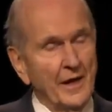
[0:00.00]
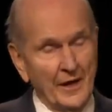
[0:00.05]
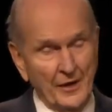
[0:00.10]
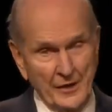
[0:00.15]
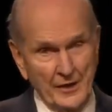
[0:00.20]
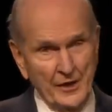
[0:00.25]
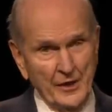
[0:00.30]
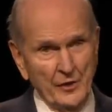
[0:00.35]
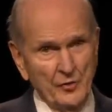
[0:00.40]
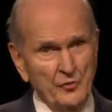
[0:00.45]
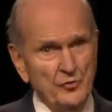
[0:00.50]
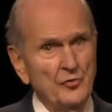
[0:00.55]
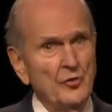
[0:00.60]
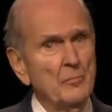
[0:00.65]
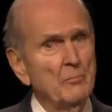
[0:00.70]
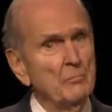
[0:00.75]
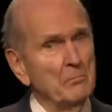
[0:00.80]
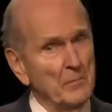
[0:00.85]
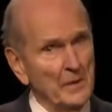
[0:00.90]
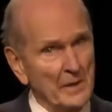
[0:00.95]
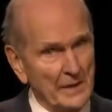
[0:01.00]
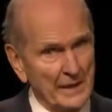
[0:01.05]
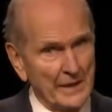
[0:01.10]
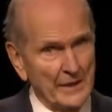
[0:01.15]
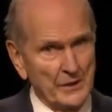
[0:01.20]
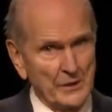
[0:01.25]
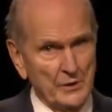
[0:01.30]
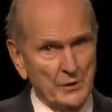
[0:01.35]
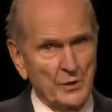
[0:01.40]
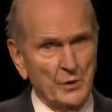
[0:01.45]
and his
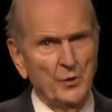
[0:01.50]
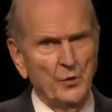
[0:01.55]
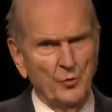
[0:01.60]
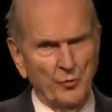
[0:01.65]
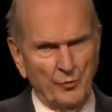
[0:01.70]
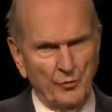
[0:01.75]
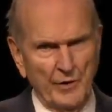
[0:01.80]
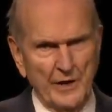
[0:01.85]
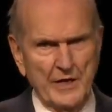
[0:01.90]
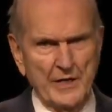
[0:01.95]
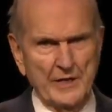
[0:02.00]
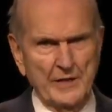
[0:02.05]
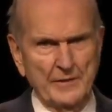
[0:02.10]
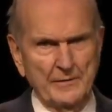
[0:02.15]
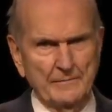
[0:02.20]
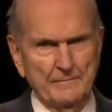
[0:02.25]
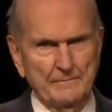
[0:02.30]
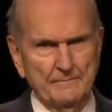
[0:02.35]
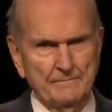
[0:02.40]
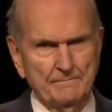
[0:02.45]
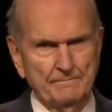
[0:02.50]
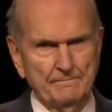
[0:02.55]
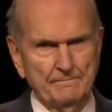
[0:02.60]
millennial reign.